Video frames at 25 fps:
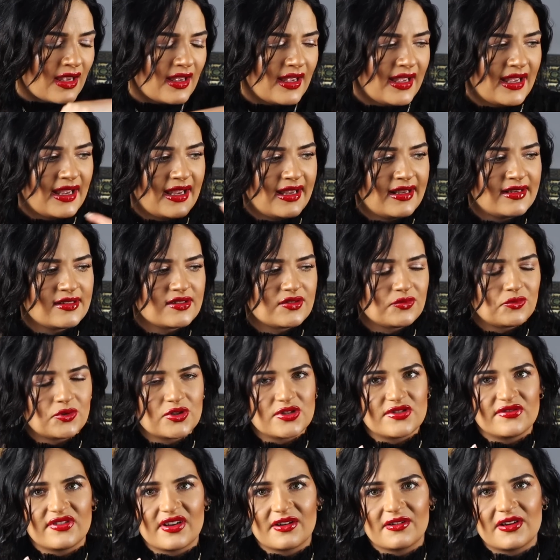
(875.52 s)
And
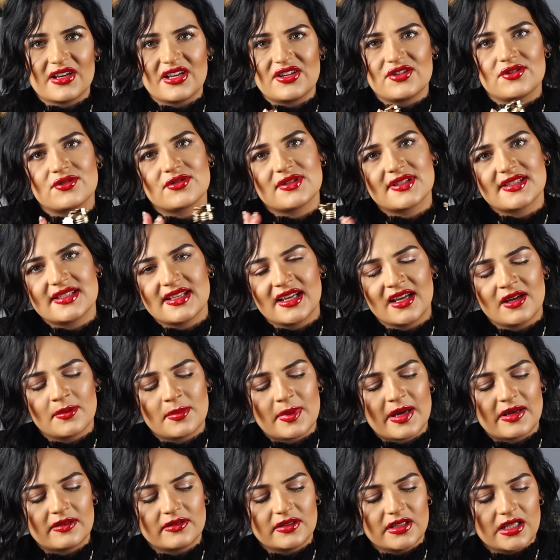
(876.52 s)
what's very interesting
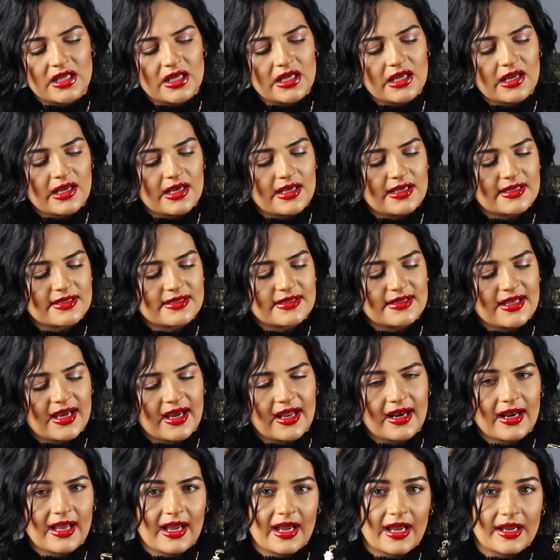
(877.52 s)
about it is
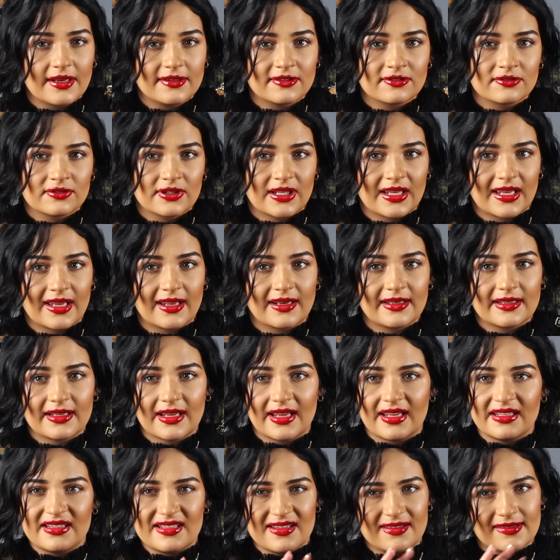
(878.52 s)
that I don't get
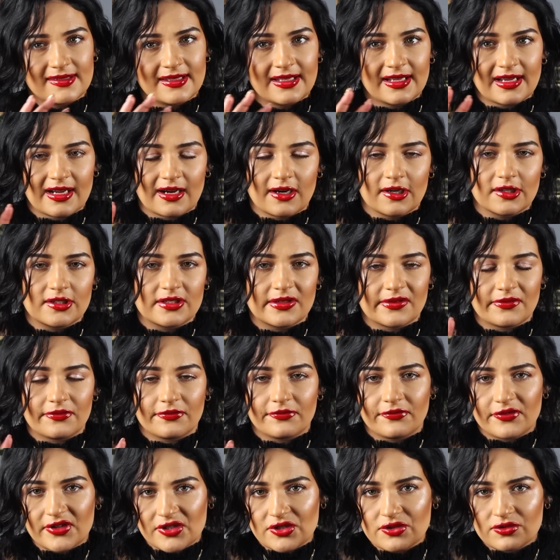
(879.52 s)
anything
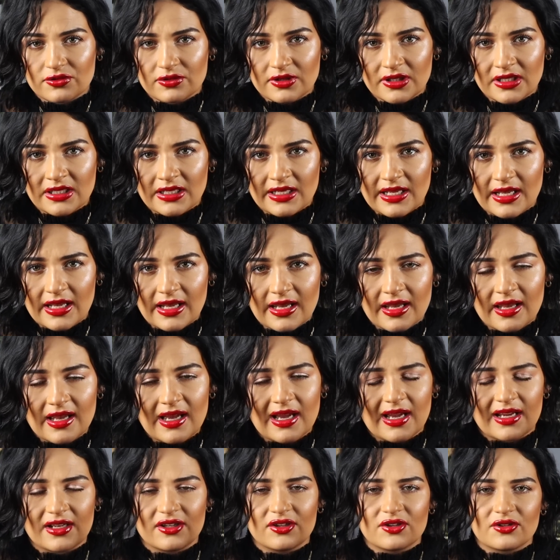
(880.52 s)
artificial in here.
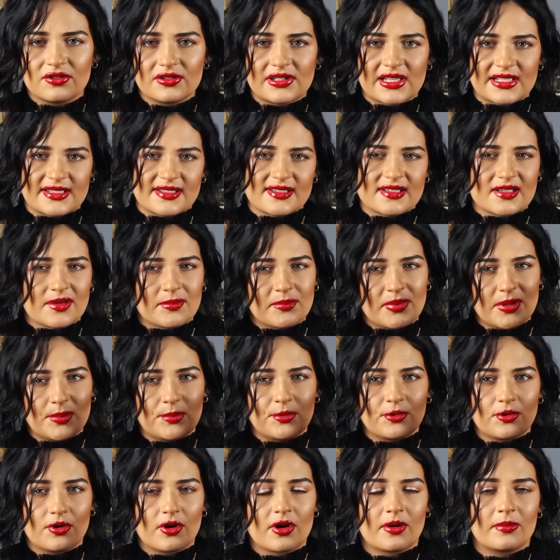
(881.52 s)
I know that some
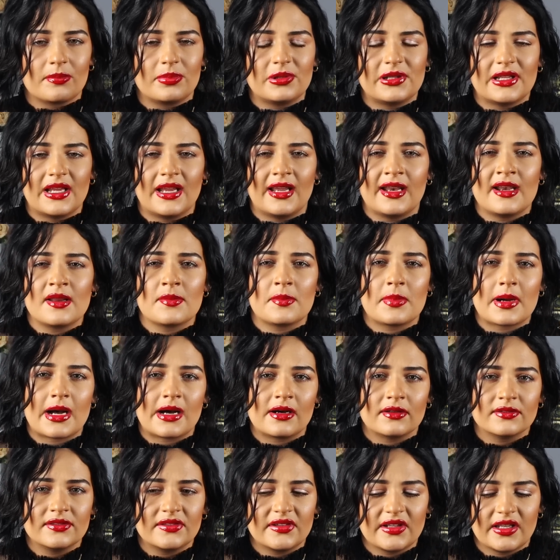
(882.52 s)
people complain
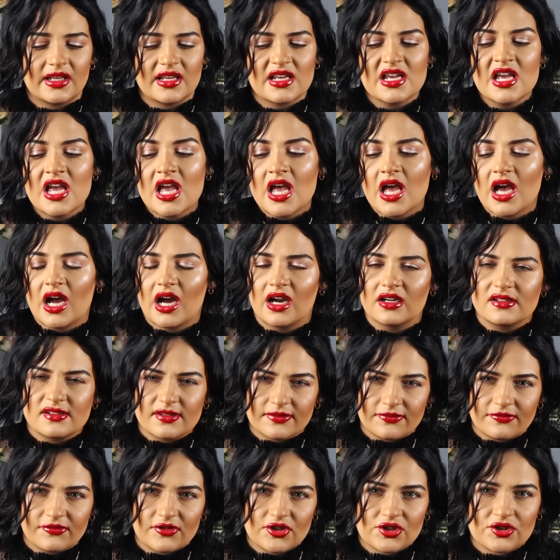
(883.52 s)
about the
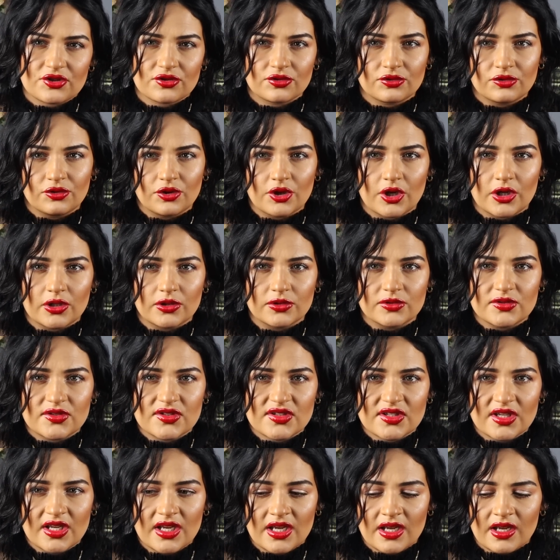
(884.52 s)
artificial
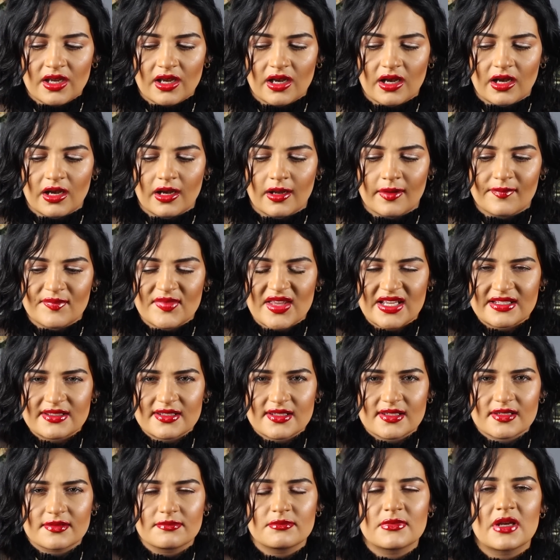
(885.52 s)
notes, that
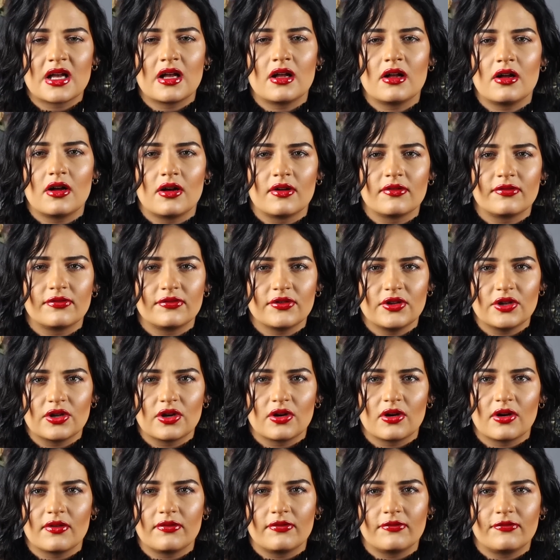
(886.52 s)
smell of, you
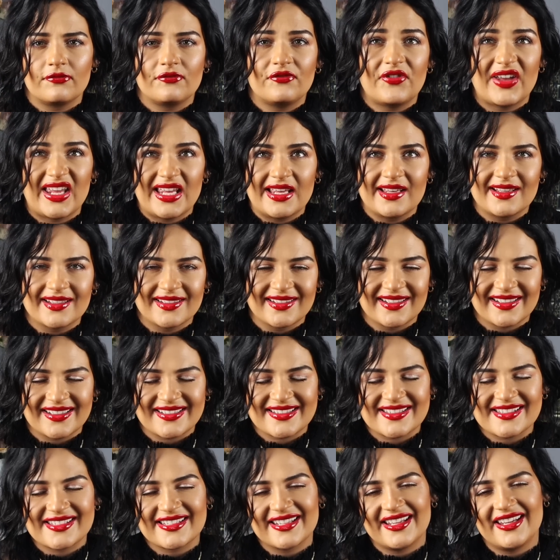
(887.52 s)
know, of
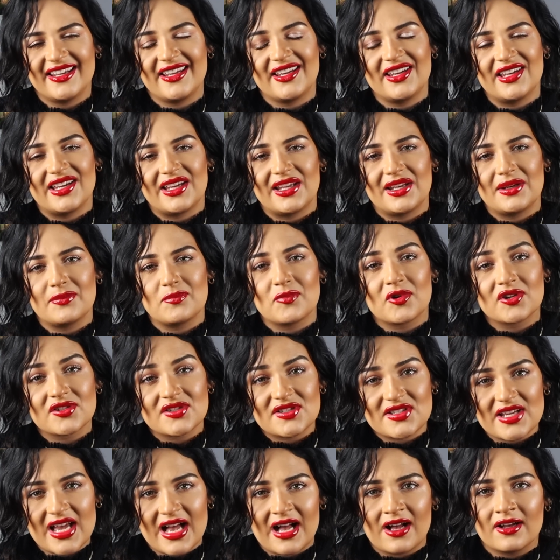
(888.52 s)
fakeness in
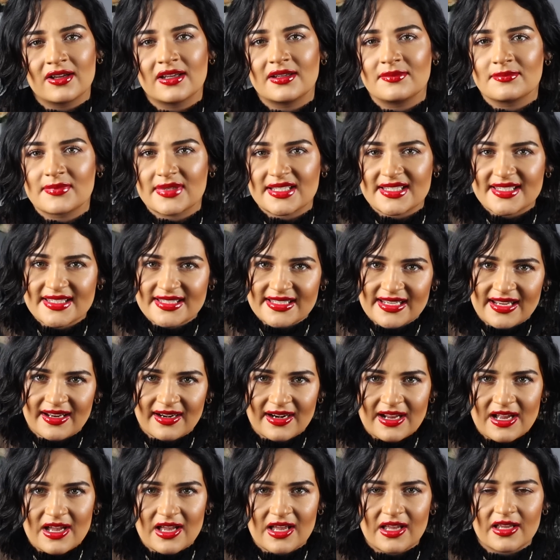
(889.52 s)
Montale and
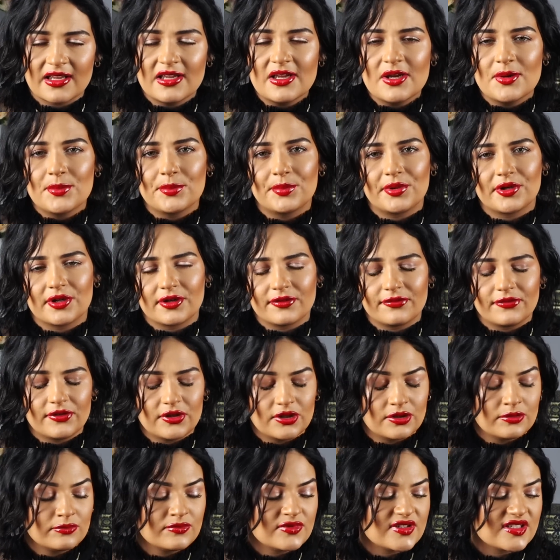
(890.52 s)
Mancera
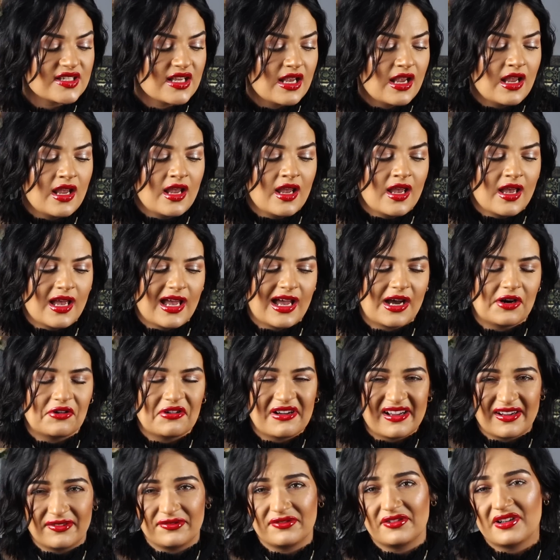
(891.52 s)
perfumes.
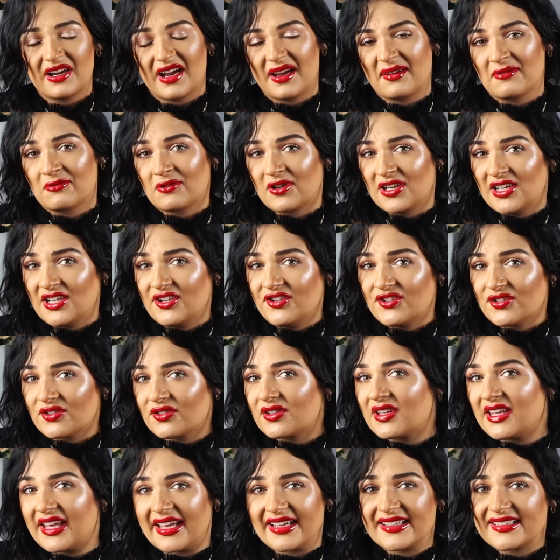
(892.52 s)
However, I really
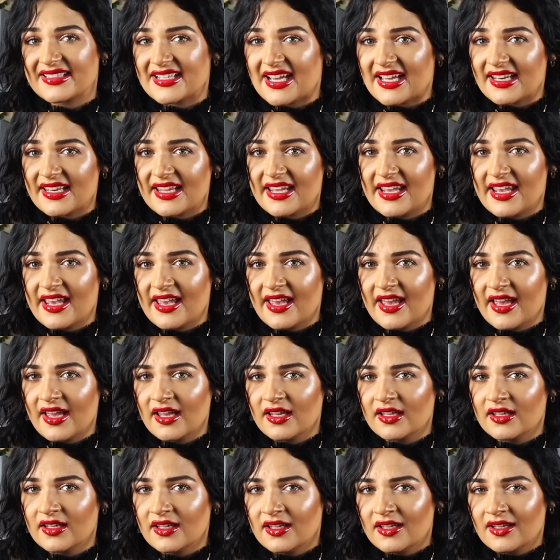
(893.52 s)
don't get that here.
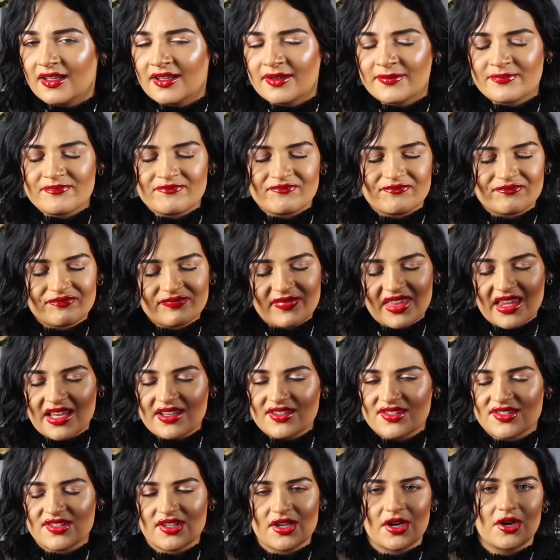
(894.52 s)

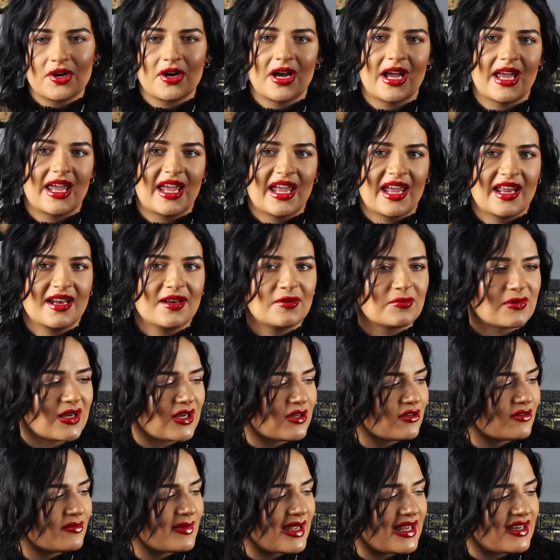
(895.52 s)
So I highly
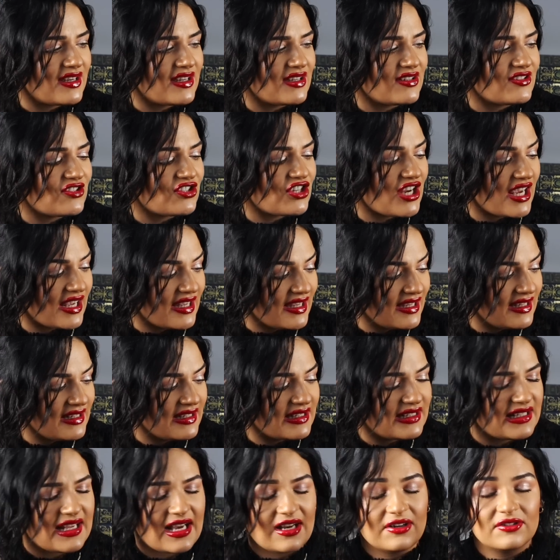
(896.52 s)
recommend
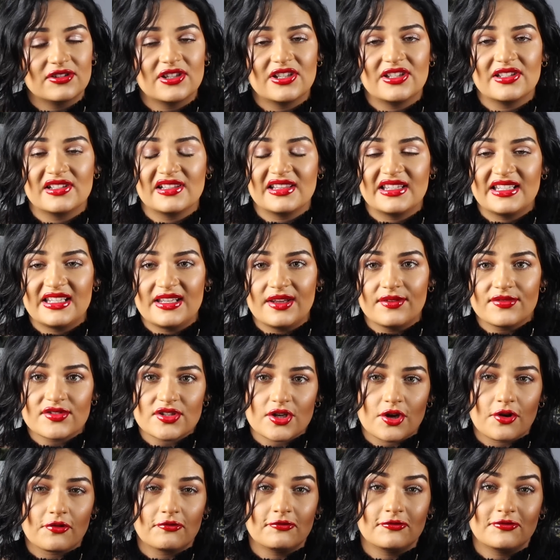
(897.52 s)
checking it out. It leaves
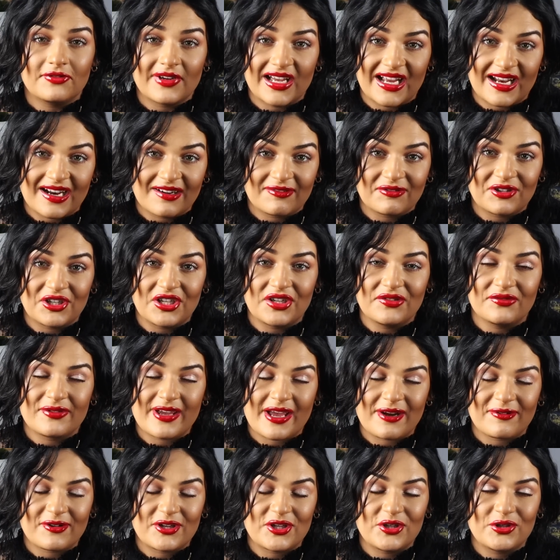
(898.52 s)
a very,
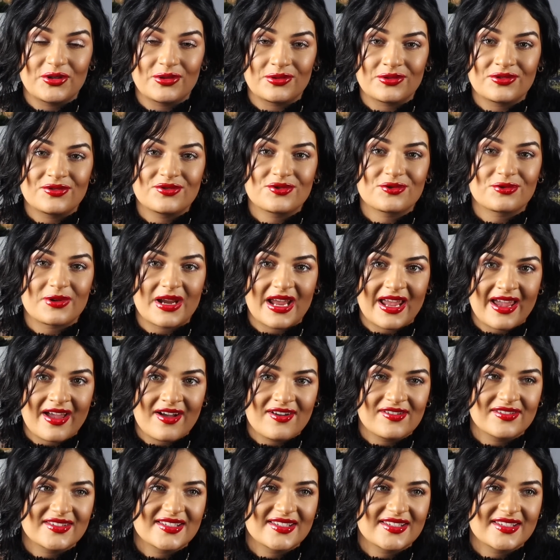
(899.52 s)
very good trail.